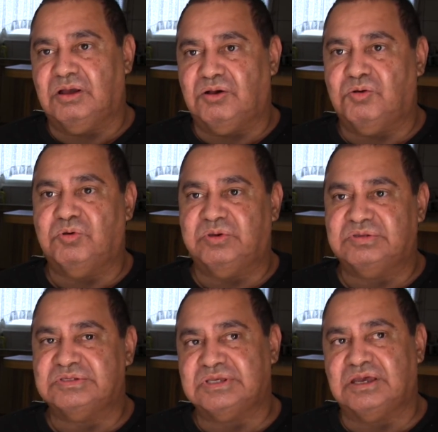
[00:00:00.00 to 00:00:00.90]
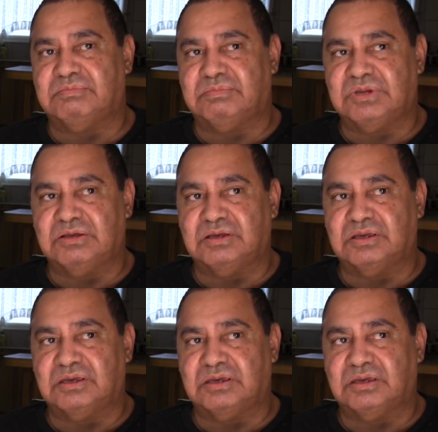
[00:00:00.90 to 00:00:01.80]
old wounds up,
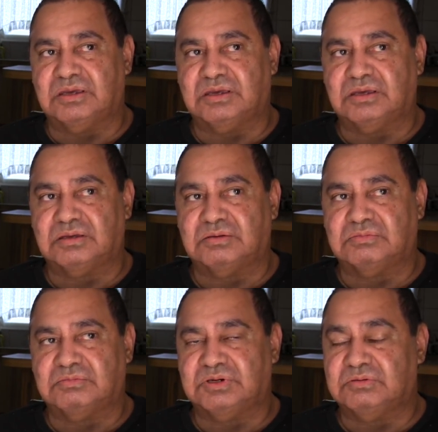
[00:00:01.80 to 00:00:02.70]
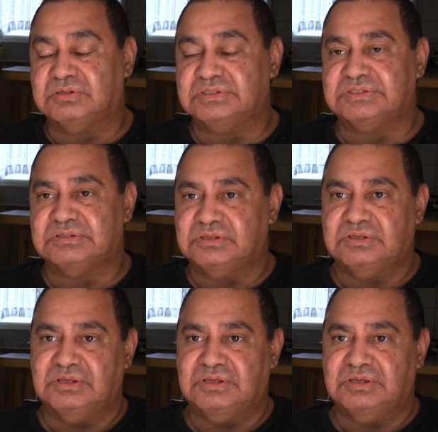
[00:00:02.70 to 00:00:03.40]
like when I was